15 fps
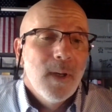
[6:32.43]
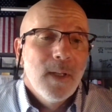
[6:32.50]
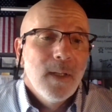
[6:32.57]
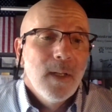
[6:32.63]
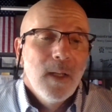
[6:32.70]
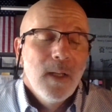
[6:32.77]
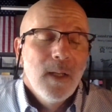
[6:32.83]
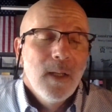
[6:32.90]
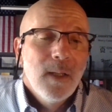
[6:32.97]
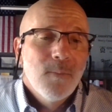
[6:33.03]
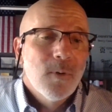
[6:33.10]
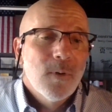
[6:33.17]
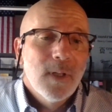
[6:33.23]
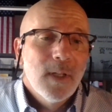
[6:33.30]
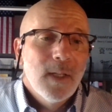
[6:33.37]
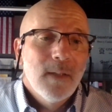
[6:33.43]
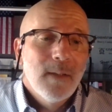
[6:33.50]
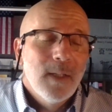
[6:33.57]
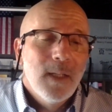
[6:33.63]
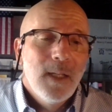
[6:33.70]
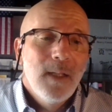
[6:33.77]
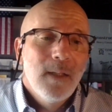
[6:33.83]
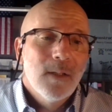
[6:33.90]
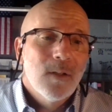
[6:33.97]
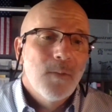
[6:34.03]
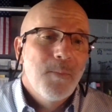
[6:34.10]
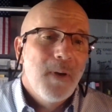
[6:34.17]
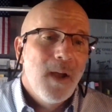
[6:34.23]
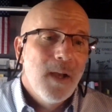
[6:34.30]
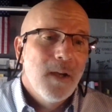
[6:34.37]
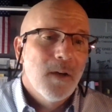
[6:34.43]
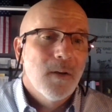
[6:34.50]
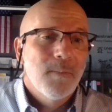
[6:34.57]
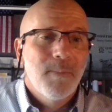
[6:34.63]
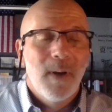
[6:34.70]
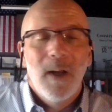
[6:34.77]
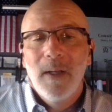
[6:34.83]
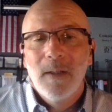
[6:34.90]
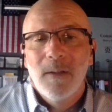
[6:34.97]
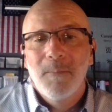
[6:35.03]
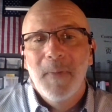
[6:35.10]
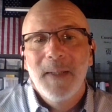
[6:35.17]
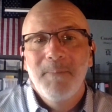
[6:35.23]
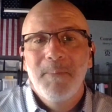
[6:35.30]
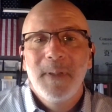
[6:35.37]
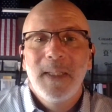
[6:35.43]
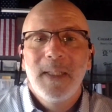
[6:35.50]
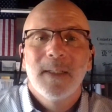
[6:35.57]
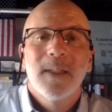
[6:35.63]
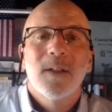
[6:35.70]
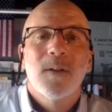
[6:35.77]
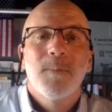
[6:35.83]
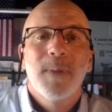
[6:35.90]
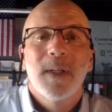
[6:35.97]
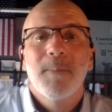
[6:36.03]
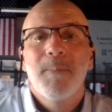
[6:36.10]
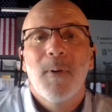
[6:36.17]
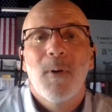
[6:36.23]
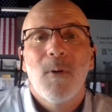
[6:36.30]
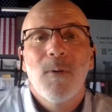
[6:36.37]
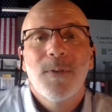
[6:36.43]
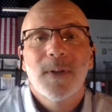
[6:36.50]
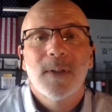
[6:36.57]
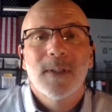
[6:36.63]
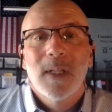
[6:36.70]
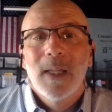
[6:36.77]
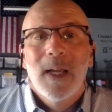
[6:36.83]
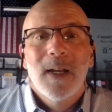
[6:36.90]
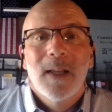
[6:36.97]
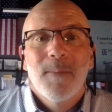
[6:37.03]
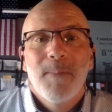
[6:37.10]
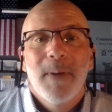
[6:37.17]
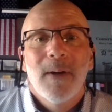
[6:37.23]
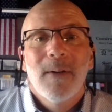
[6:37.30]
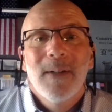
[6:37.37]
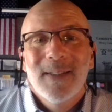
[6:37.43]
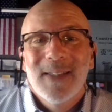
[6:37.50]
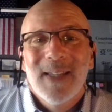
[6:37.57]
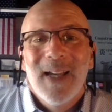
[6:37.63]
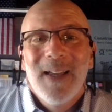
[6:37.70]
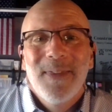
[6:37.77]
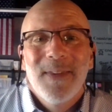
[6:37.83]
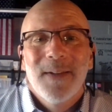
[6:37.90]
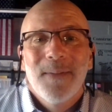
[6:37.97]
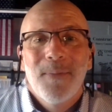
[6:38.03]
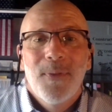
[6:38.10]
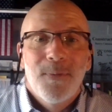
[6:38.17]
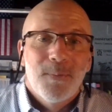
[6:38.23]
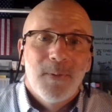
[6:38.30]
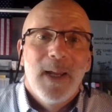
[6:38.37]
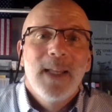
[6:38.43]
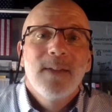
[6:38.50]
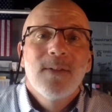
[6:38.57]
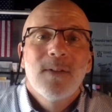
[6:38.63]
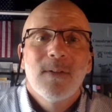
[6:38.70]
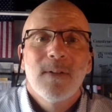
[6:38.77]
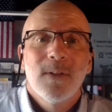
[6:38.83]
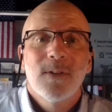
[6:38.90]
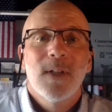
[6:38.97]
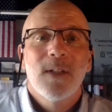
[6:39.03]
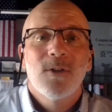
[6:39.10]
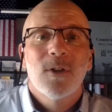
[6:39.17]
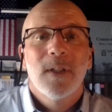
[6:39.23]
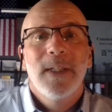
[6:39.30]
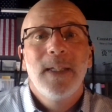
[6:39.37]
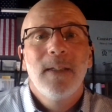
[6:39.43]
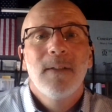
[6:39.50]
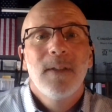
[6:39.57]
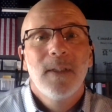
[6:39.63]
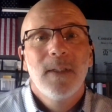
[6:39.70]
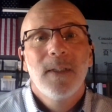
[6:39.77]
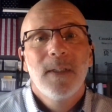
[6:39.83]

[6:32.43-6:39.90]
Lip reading: but where the helical pile might be a little bit of both because a lot of the bearing is on the threads essentially.